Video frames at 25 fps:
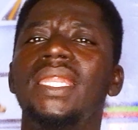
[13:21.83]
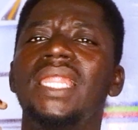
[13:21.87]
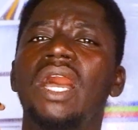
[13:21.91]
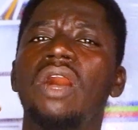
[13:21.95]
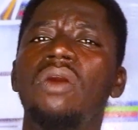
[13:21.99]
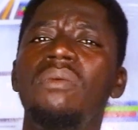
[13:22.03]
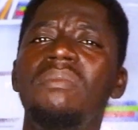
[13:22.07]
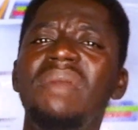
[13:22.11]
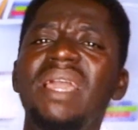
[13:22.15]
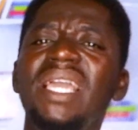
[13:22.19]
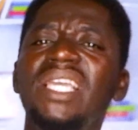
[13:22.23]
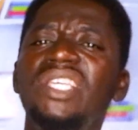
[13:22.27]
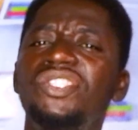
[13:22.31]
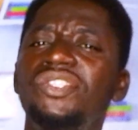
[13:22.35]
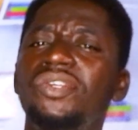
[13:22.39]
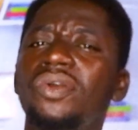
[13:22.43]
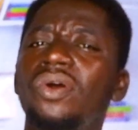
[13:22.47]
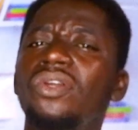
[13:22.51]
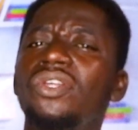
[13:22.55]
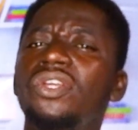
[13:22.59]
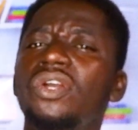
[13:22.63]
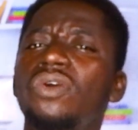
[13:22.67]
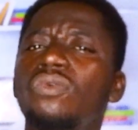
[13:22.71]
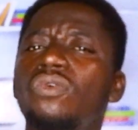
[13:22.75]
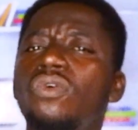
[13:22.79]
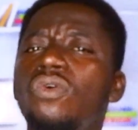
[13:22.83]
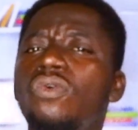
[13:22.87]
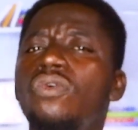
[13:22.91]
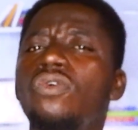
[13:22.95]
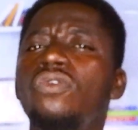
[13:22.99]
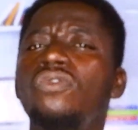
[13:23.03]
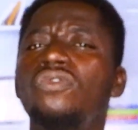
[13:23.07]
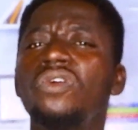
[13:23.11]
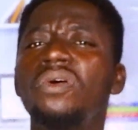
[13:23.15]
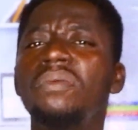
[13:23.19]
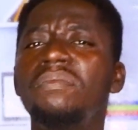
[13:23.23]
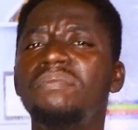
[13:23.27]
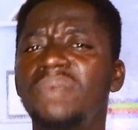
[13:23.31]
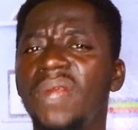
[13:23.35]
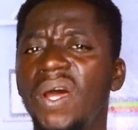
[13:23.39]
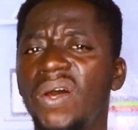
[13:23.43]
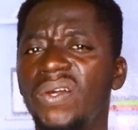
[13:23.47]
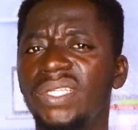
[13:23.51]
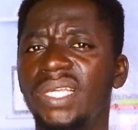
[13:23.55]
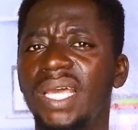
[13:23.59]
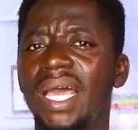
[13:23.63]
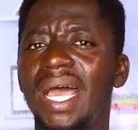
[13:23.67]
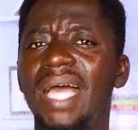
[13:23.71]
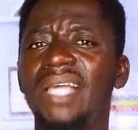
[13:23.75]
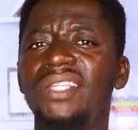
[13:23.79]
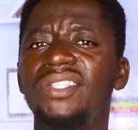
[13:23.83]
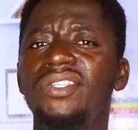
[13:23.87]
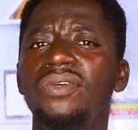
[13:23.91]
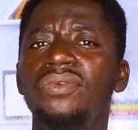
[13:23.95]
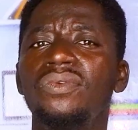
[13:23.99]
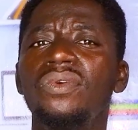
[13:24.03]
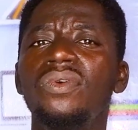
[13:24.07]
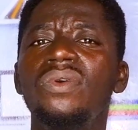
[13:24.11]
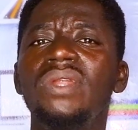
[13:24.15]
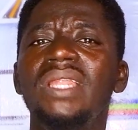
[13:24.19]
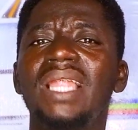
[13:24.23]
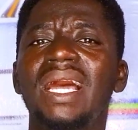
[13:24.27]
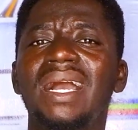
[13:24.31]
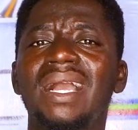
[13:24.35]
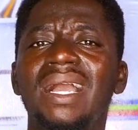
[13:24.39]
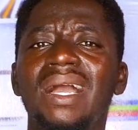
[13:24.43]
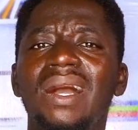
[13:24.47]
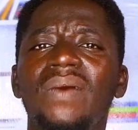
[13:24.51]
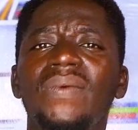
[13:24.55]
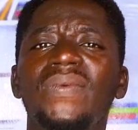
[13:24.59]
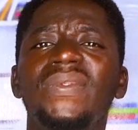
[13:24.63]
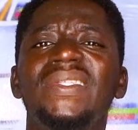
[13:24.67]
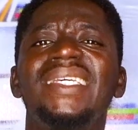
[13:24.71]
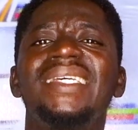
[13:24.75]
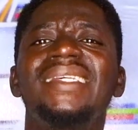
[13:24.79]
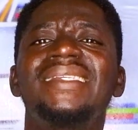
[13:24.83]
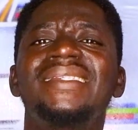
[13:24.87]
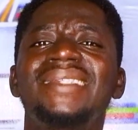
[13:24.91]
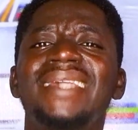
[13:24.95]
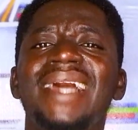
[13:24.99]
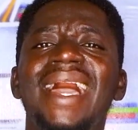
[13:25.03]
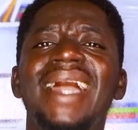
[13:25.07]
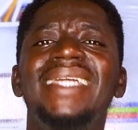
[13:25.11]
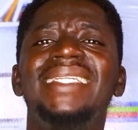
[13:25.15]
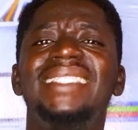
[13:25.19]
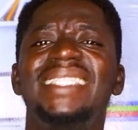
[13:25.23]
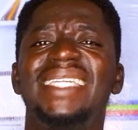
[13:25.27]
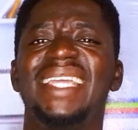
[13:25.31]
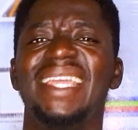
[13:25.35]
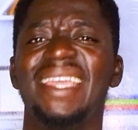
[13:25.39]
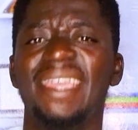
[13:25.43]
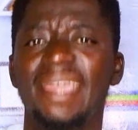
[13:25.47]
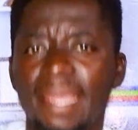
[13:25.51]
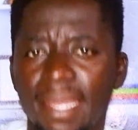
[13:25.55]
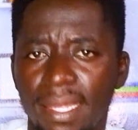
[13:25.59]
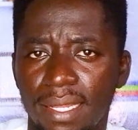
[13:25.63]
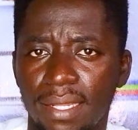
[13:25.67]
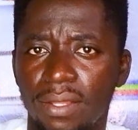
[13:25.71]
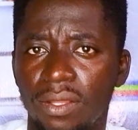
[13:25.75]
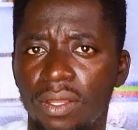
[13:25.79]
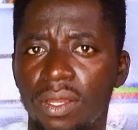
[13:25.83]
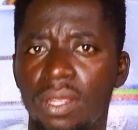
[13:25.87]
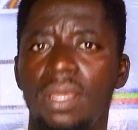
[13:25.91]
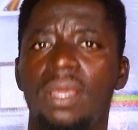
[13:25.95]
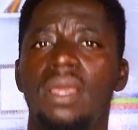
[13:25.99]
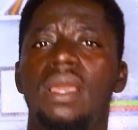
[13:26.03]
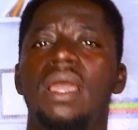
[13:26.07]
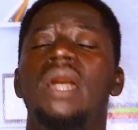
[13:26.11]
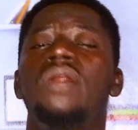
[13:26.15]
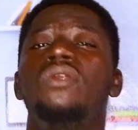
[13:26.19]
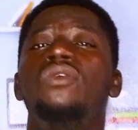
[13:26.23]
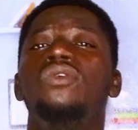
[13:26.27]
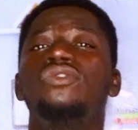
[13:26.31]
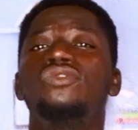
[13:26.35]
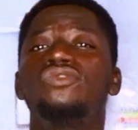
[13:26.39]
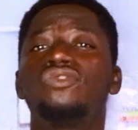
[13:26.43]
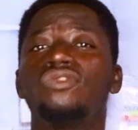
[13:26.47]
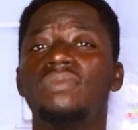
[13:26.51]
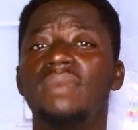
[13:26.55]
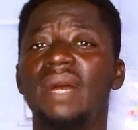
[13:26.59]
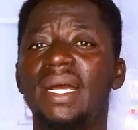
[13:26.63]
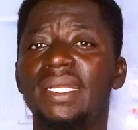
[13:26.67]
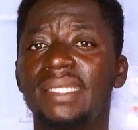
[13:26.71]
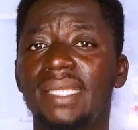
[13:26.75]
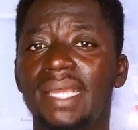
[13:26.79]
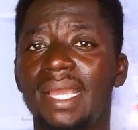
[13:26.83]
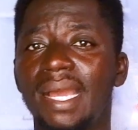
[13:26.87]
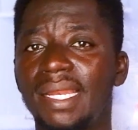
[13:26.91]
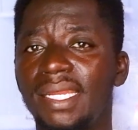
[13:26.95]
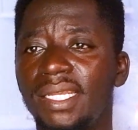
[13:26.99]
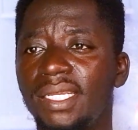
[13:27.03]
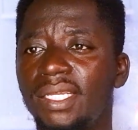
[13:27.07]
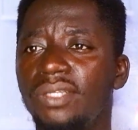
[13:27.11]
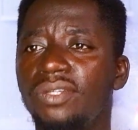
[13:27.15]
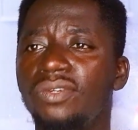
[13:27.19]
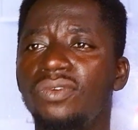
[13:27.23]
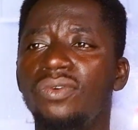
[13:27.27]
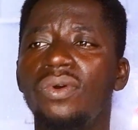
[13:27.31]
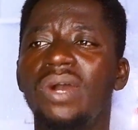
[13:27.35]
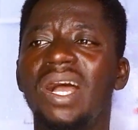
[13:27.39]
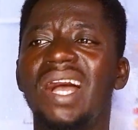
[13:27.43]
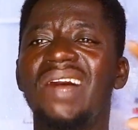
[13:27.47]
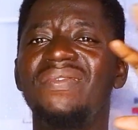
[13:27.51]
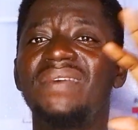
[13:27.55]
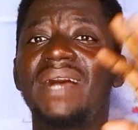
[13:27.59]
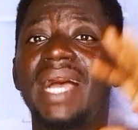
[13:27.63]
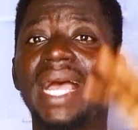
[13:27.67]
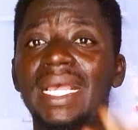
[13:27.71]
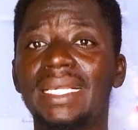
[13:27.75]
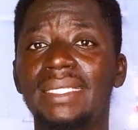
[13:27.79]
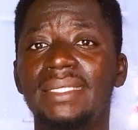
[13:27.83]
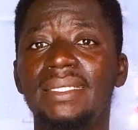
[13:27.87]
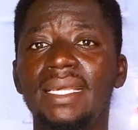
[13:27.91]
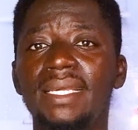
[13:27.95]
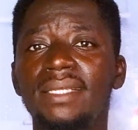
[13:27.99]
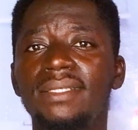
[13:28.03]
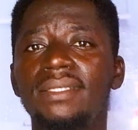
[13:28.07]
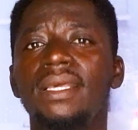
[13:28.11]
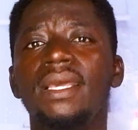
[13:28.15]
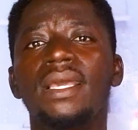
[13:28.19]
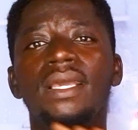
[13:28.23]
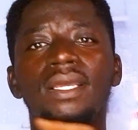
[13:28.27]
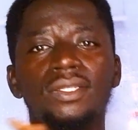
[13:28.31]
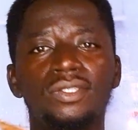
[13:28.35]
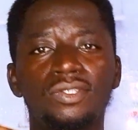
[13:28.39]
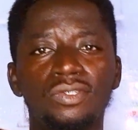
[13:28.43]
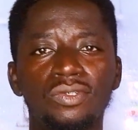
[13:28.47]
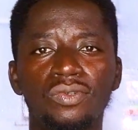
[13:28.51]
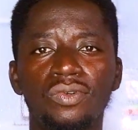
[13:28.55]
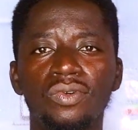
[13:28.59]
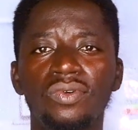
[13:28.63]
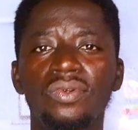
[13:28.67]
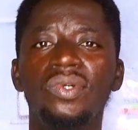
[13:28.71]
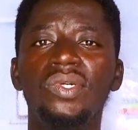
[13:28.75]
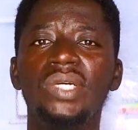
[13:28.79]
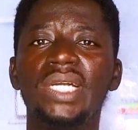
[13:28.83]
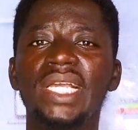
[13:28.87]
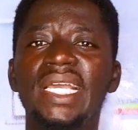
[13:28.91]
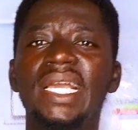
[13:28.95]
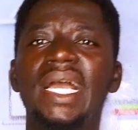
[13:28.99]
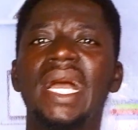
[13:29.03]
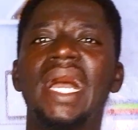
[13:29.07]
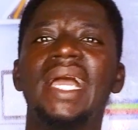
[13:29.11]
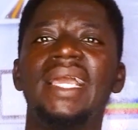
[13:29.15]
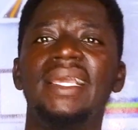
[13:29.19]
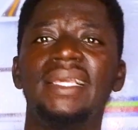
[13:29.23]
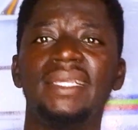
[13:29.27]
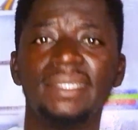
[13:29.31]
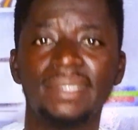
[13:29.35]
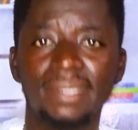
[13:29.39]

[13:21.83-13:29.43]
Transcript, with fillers: Now make sure your Google Chrome browser has your Google account signed in, and automatically you will have access to Google A I